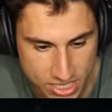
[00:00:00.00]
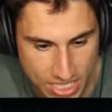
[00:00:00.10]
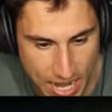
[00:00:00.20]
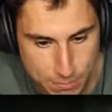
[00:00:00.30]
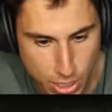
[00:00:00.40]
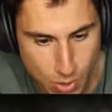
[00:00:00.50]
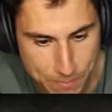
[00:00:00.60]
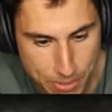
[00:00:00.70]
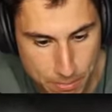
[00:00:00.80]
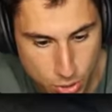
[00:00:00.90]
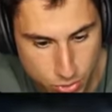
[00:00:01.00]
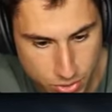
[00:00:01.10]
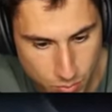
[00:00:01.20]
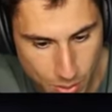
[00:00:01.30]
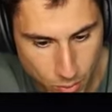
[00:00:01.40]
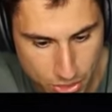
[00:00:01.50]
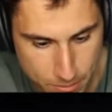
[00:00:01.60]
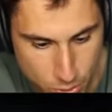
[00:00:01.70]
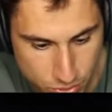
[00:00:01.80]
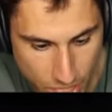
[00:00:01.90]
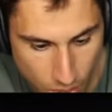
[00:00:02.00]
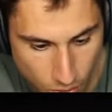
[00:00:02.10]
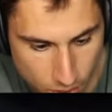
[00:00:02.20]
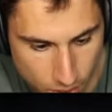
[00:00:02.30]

Can I blow up the moon? Wait, where'd the moon go?